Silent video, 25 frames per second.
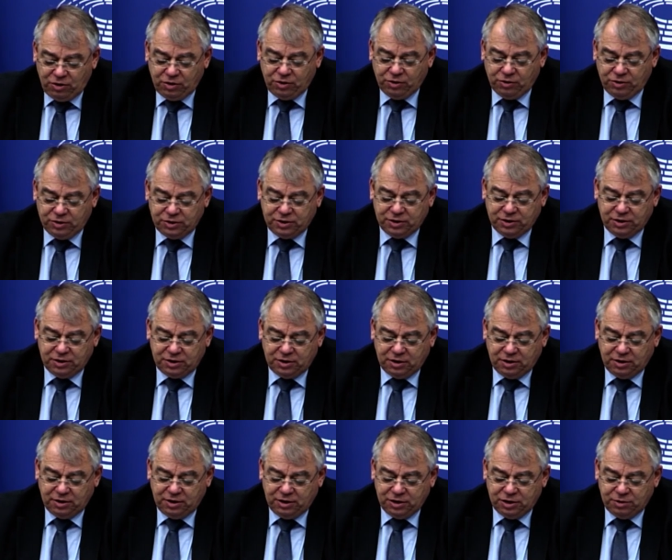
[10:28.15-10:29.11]
and
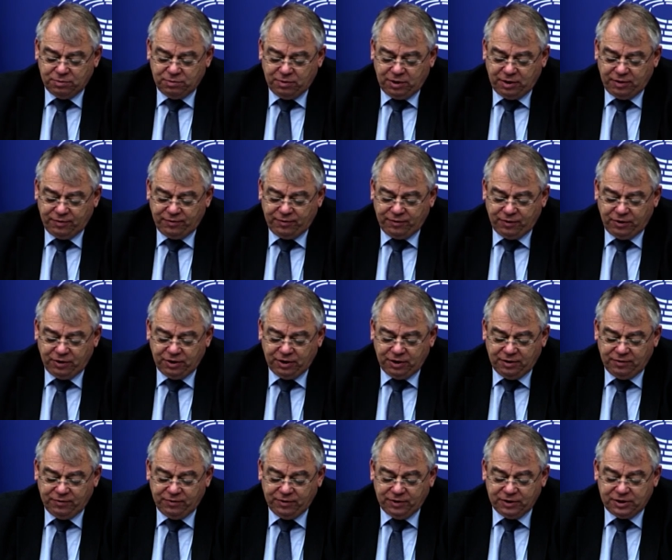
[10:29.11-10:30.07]
net
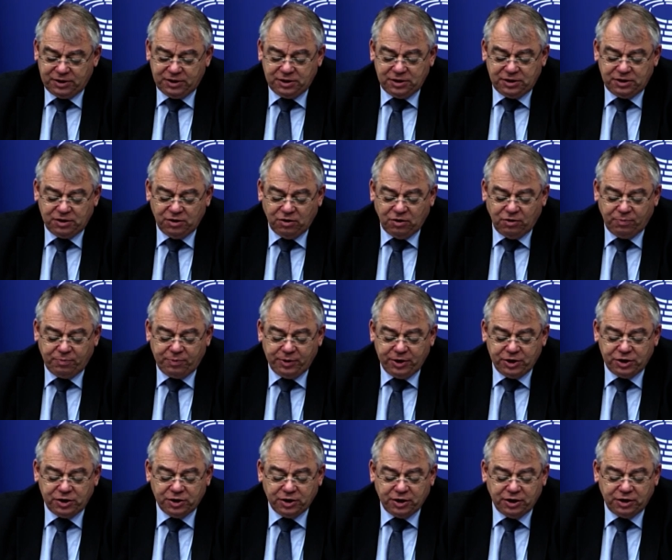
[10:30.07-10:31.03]
beneficiaries who are
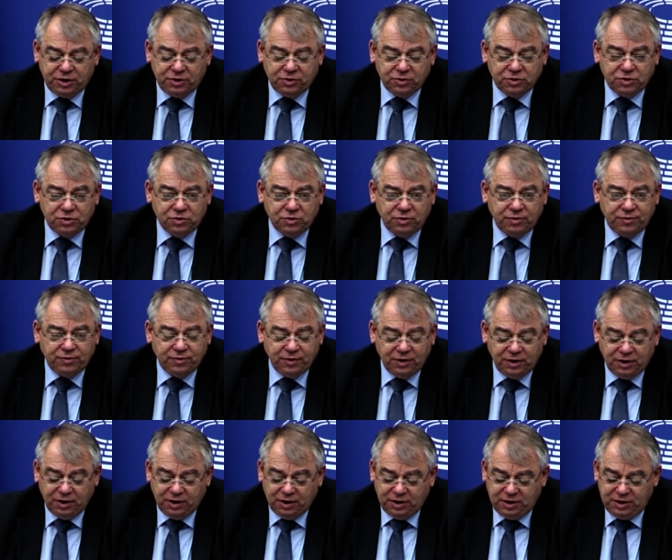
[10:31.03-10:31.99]
calling for more
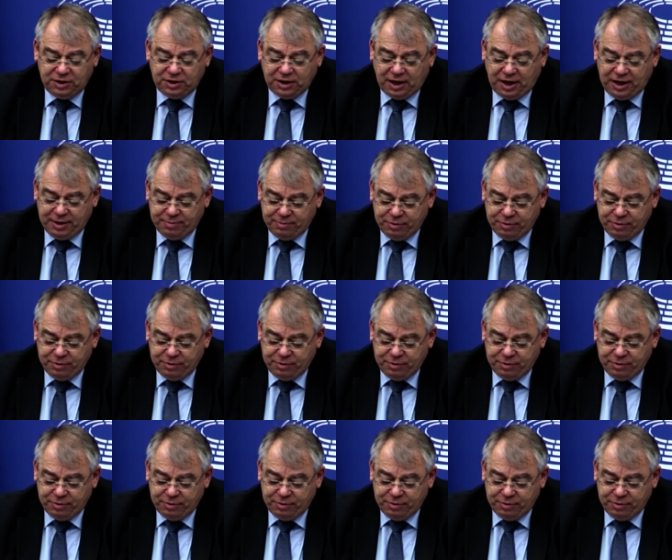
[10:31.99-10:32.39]
commitment,